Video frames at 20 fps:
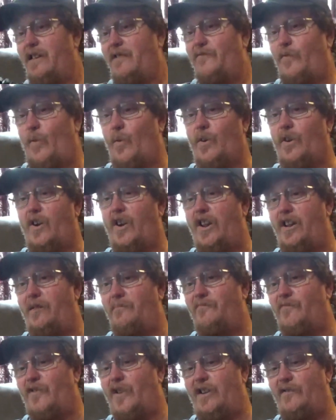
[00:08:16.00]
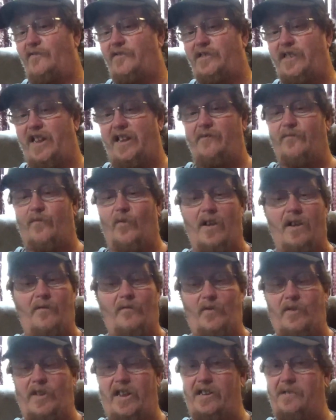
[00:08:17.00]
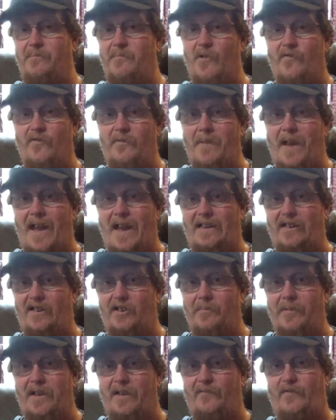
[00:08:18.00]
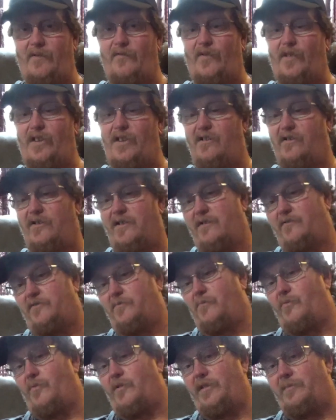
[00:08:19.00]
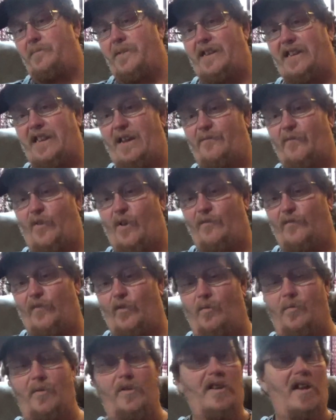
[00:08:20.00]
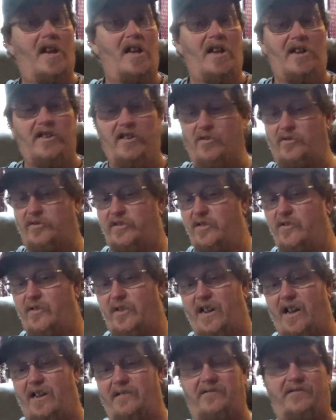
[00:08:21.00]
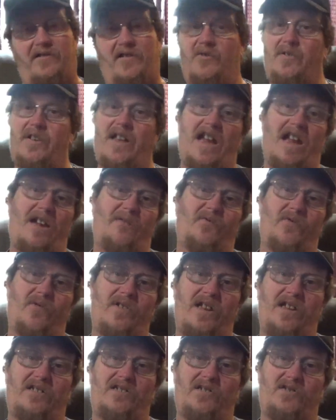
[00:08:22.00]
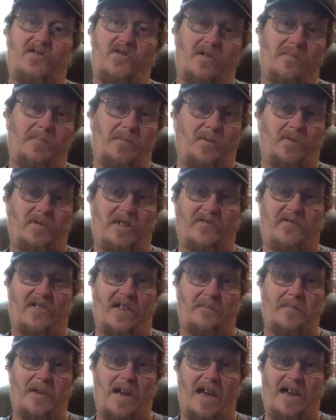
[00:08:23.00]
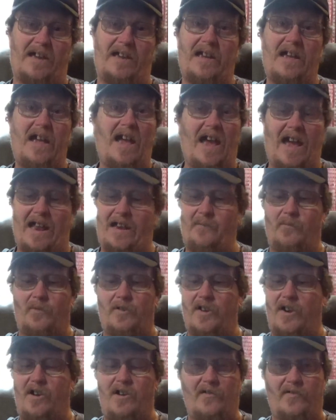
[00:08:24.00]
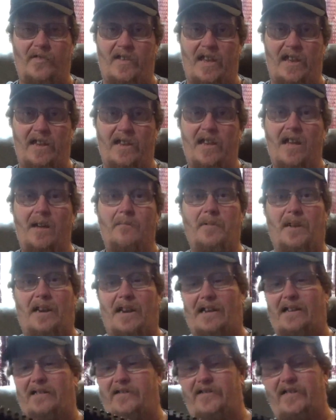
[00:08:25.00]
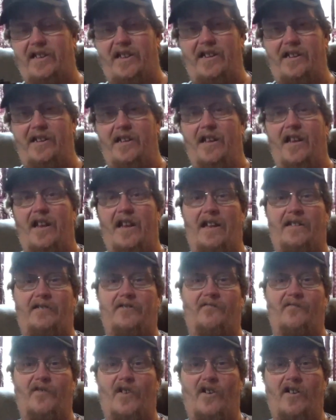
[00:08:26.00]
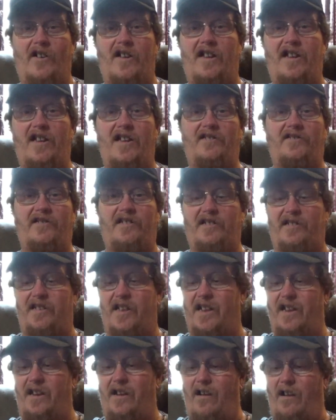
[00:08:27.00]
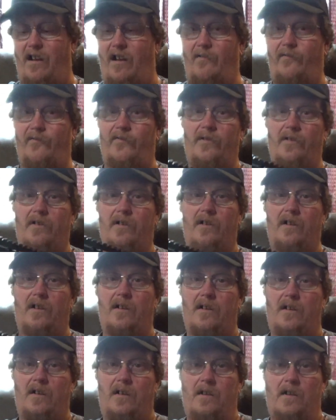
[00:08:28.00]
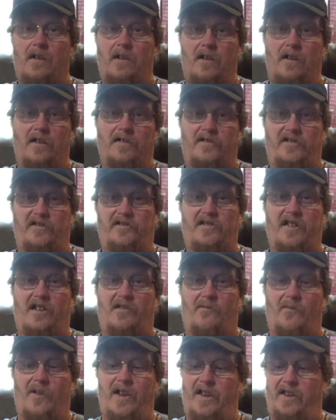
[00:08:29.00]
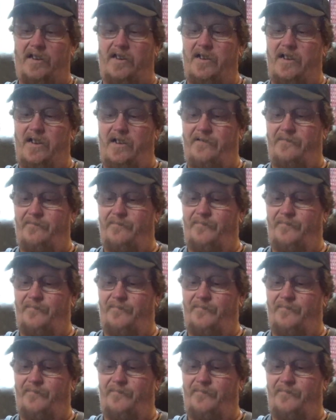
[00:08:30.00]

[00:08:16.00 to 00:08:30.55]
foregrip, very steady if you need to move it back a little bit, if you feel uncomfortable with it being that far forward, you still got 2.5, 3 inches, you can pull that thing back, and it wouldn't hurt a thing. But like I said, it's very easy to take it off. Just got a wing nut,